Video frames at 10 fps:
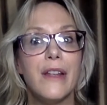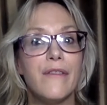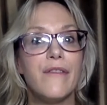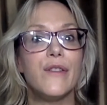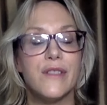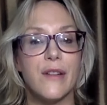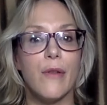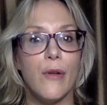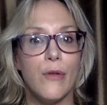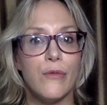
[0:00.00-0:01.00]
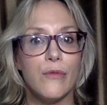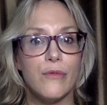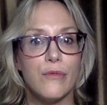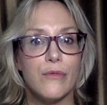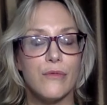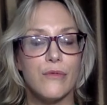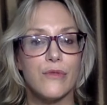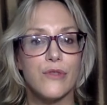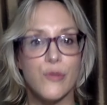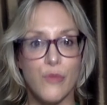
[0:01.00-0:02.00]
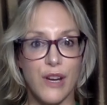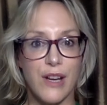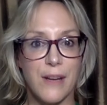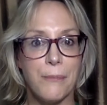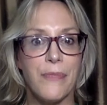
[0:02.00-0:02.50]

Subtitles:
infuse their own turmeric.